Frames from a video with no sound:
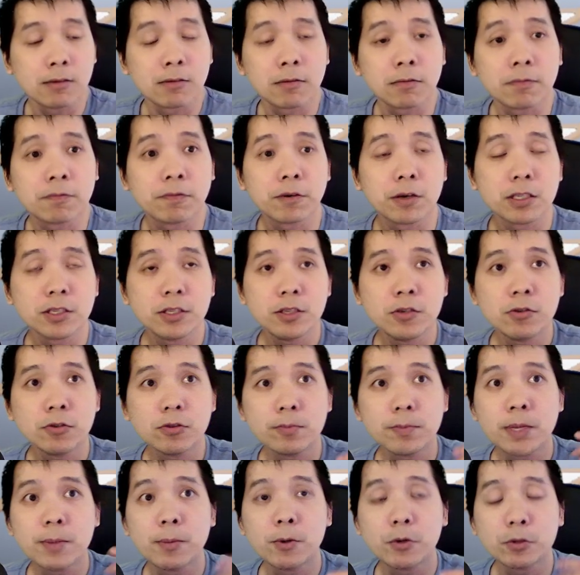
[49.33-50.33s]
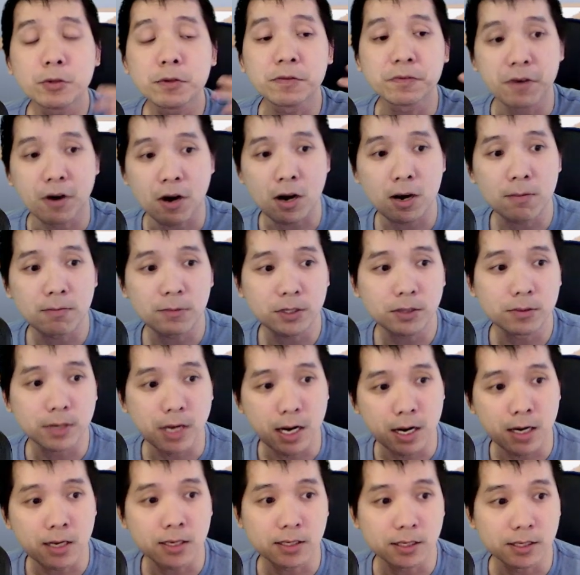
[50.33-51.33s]
for you to be able to farm the
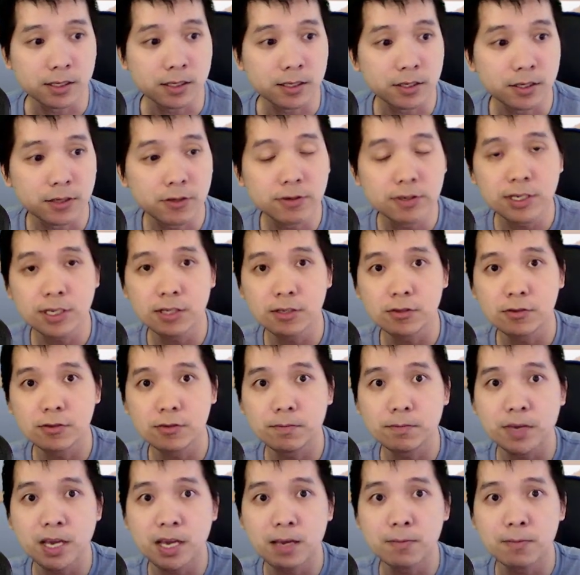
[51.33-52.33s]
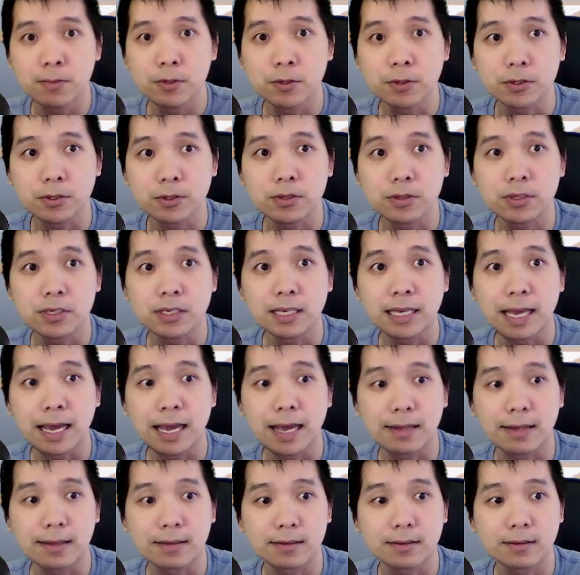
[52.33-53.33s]
dungeons, you need to be able to
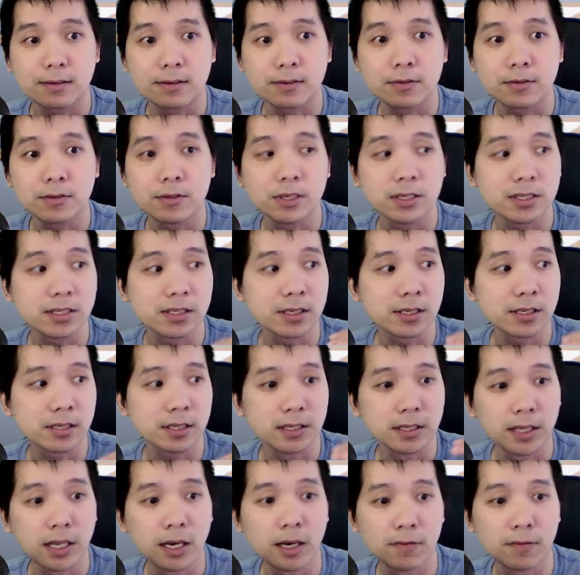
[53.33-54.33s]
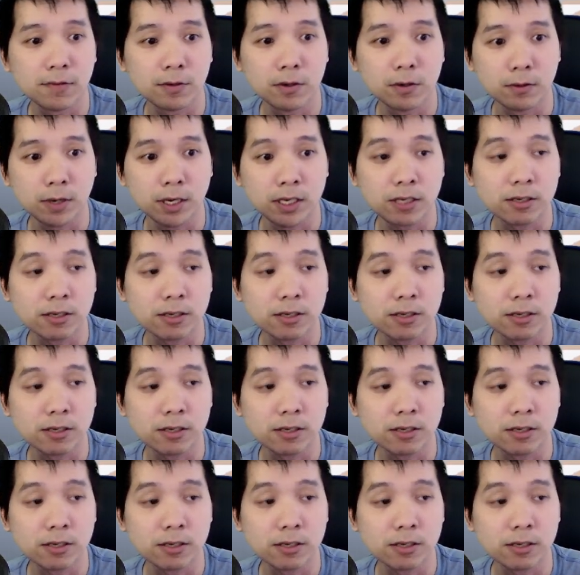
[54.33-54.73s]
get to a certain level, right?